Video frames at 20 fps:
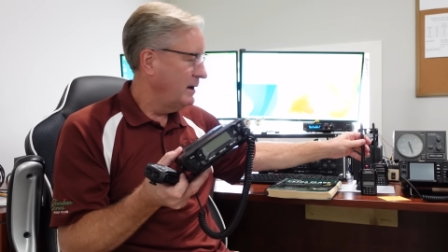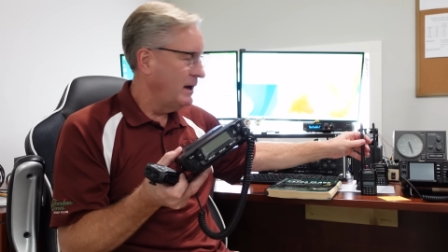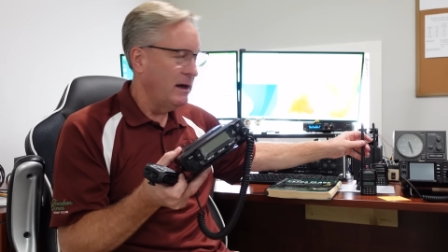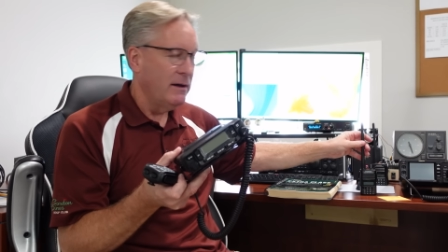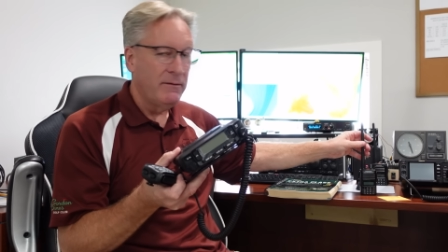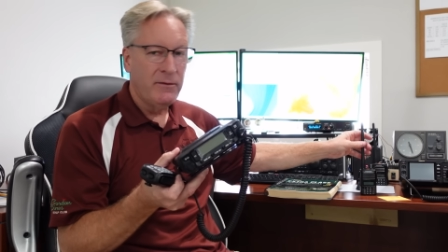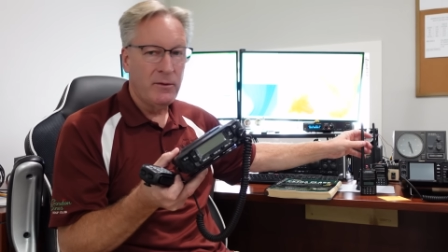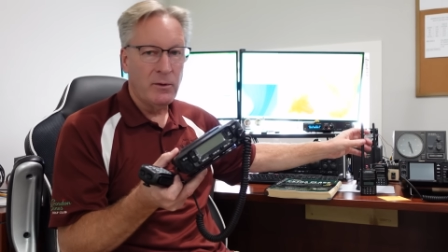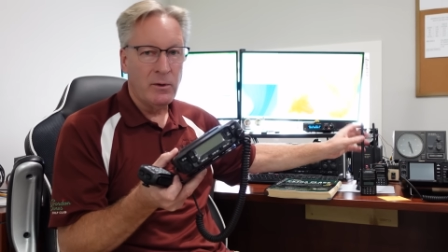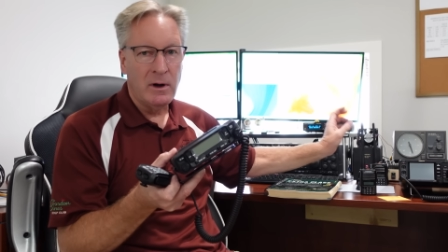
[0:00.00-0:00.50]

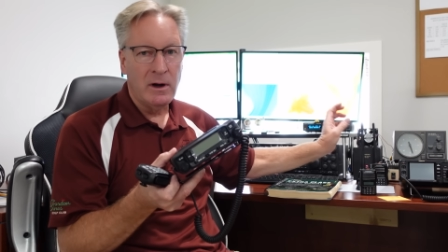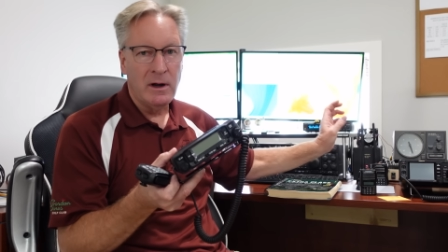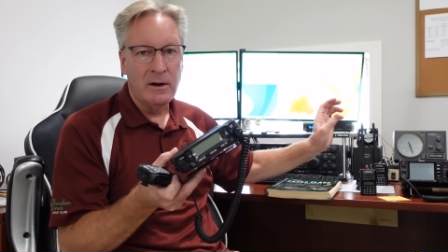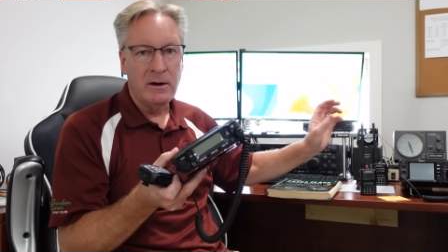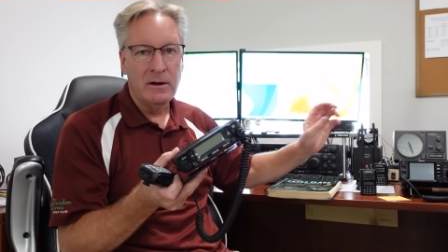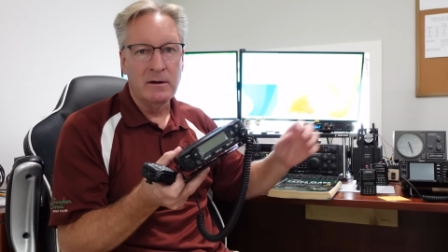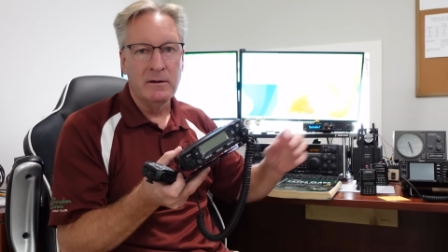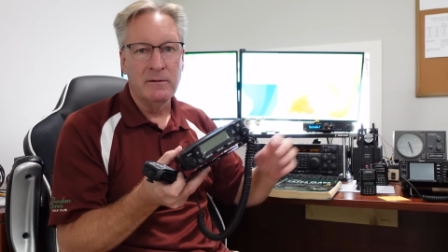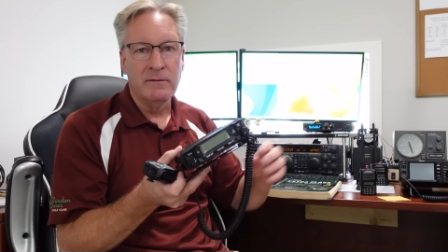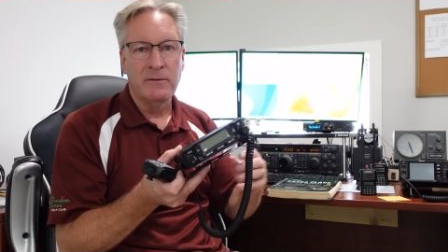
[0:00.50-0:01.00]
and
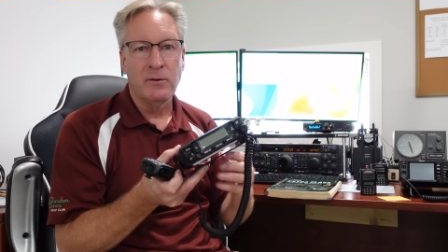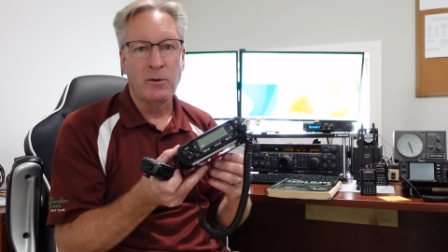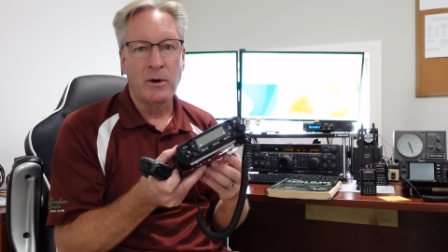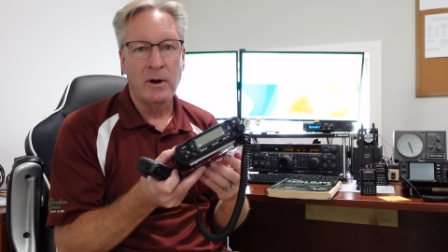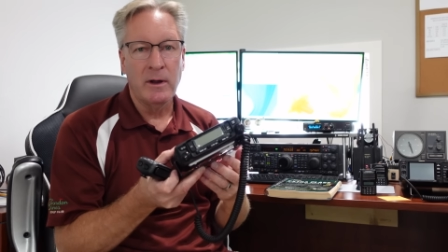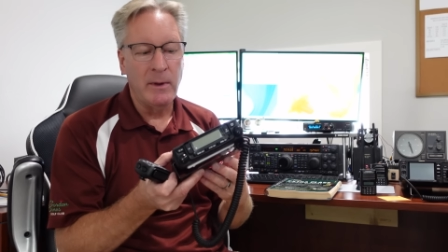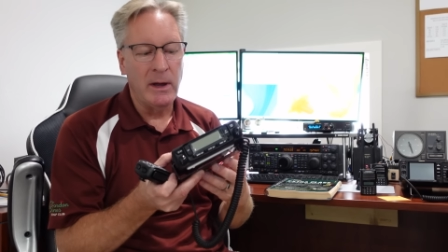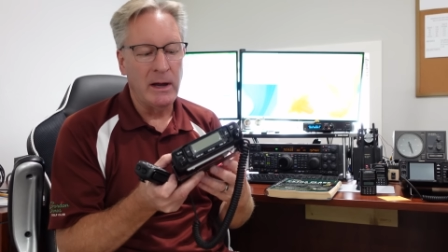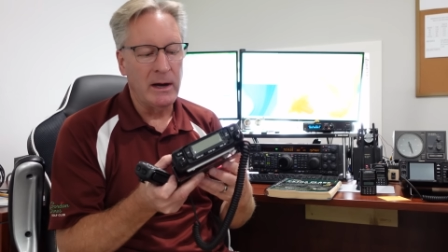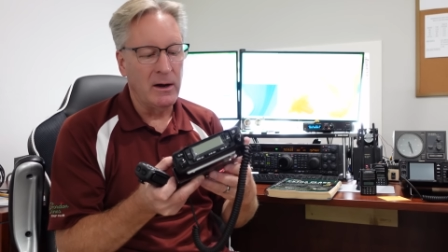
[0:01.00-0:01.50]

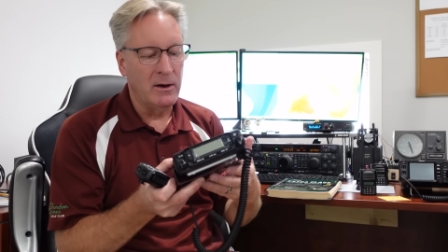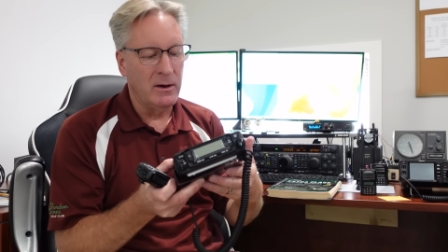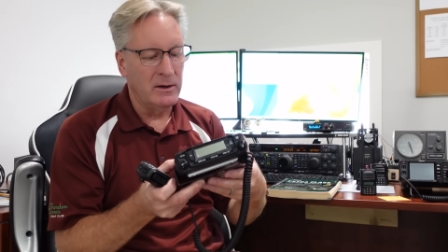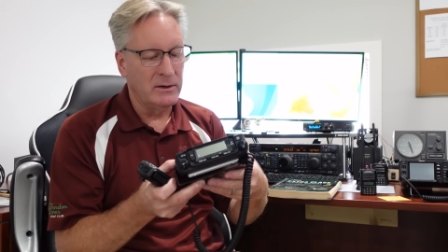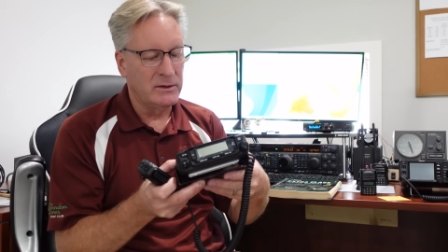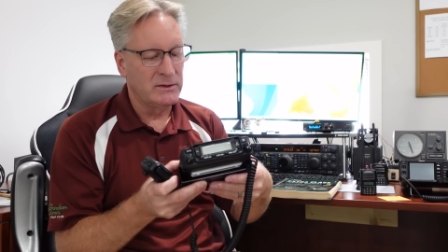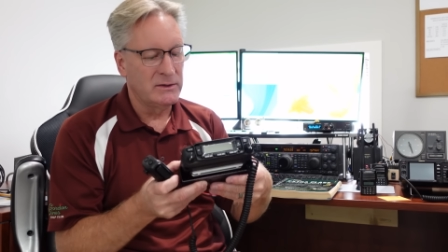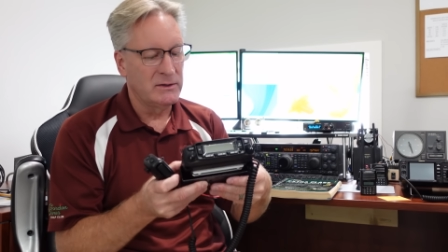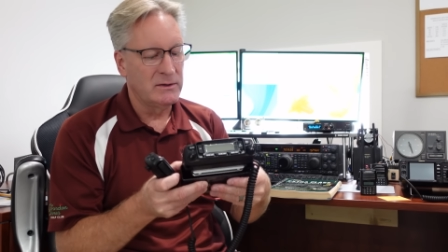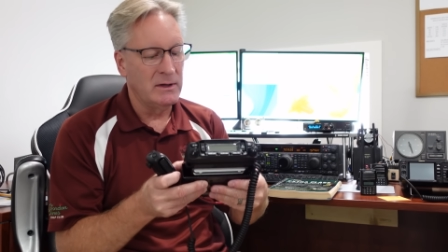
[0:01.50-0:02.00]
440
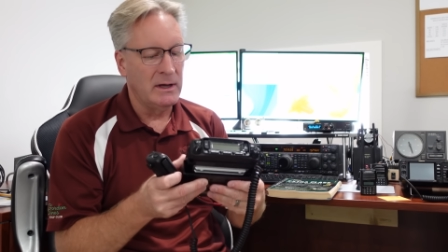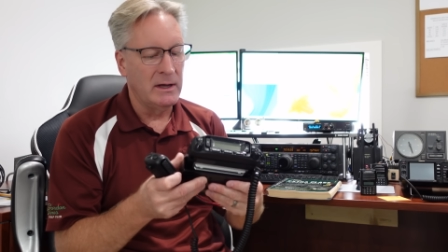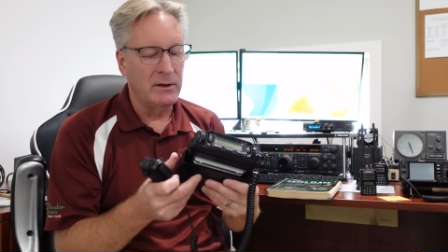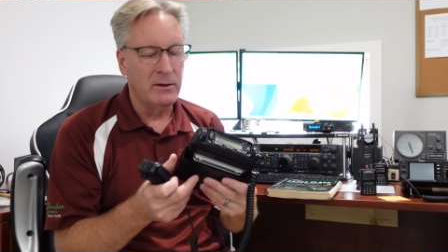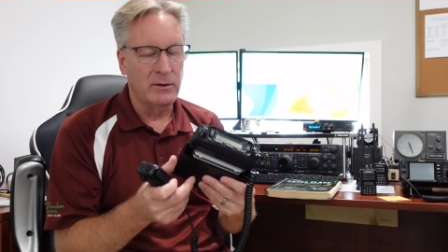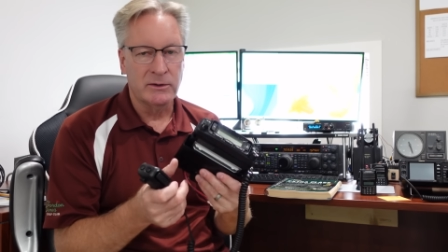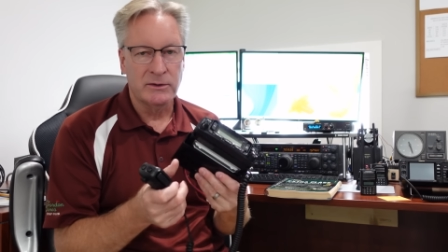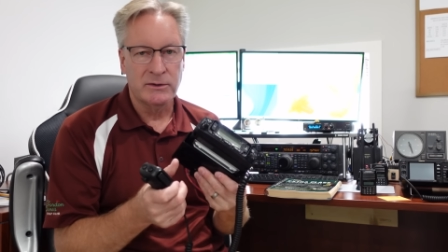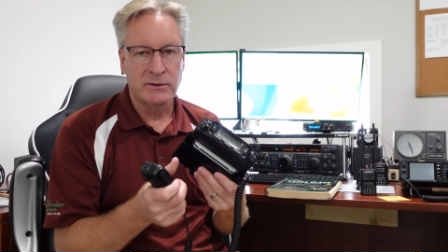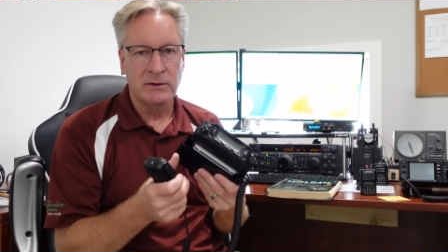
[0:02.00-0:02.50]
megahertz,
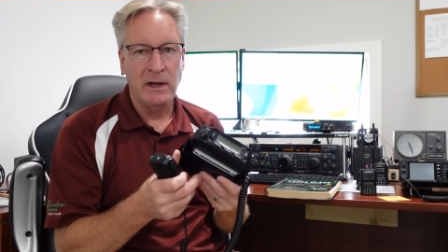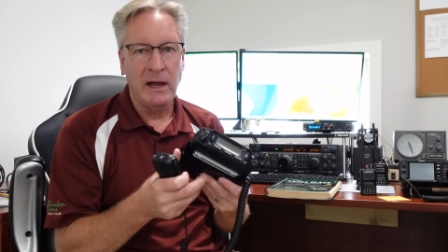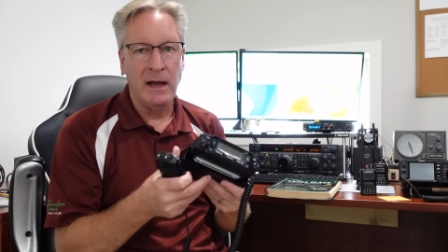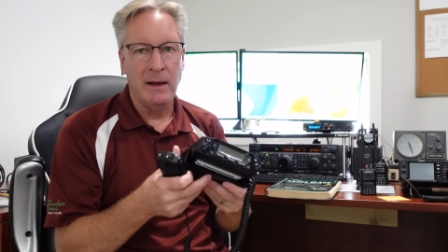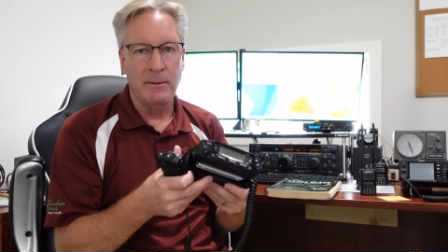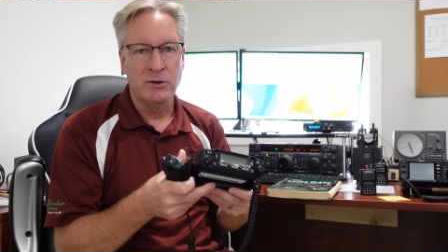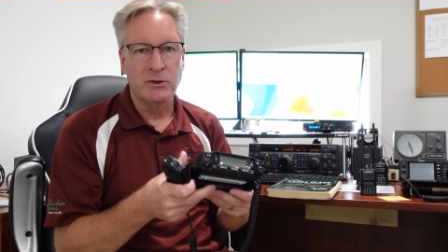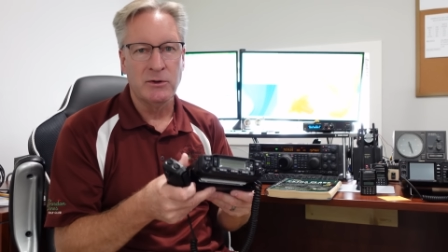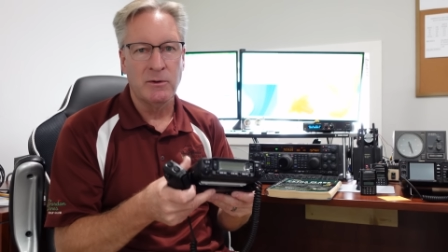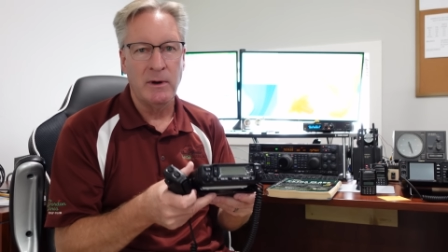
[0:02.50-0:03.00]
those
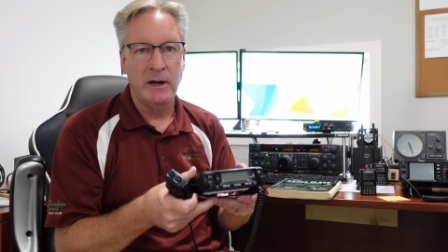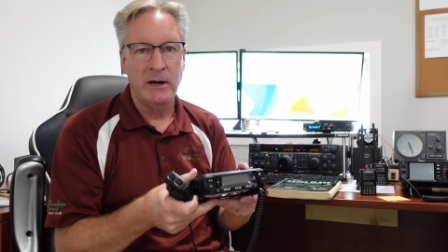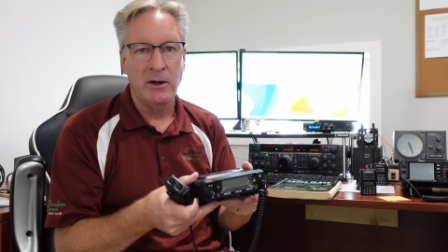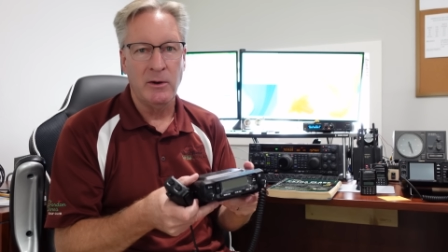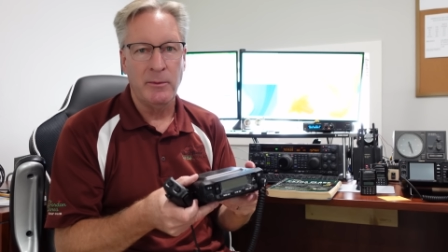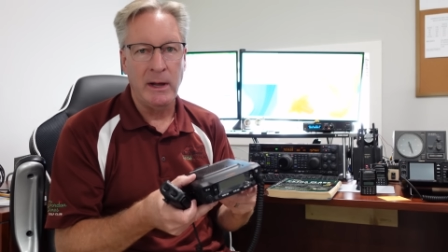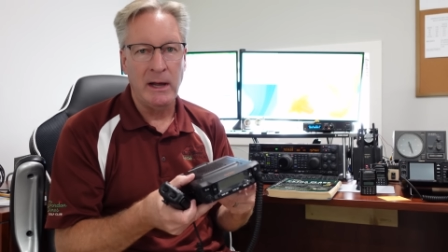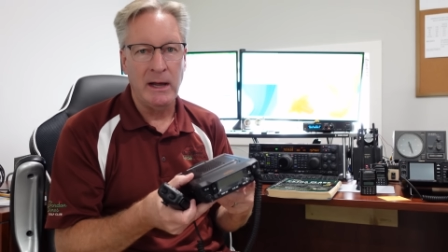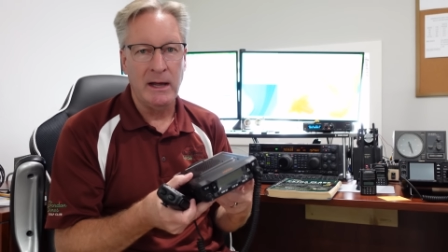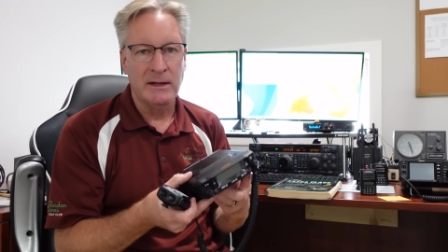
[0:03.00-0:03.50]
amateur
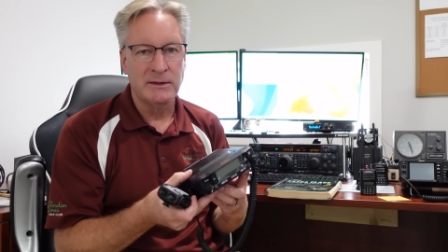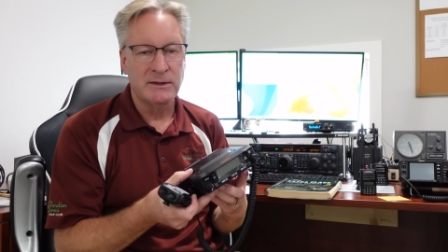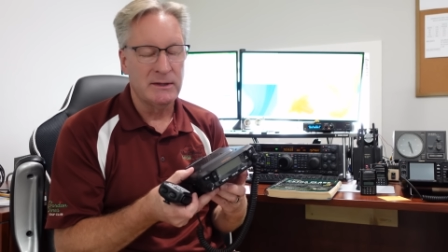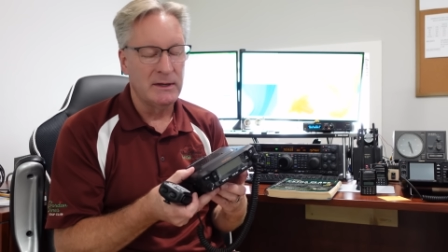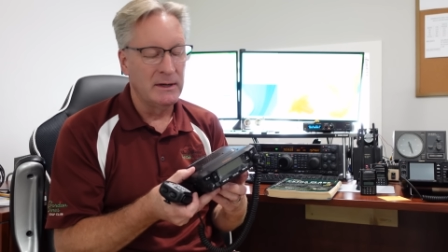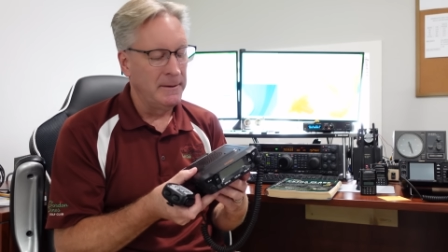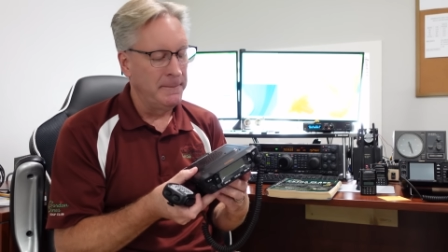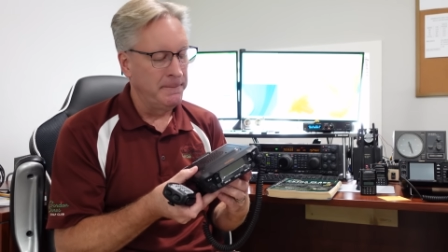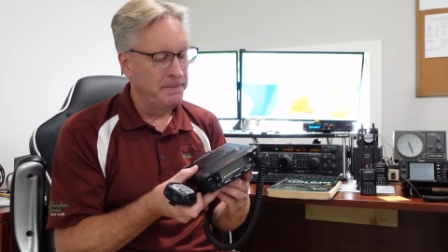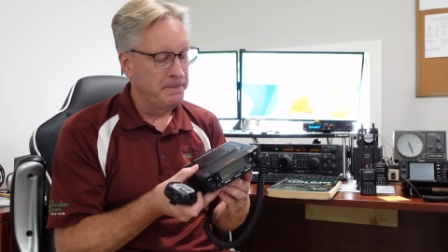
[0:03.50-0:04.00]
radio
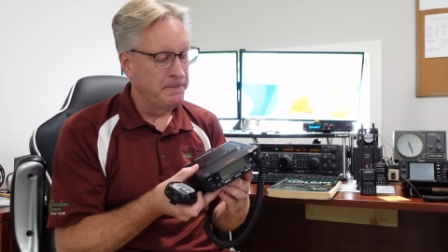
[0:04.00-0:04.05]
bands.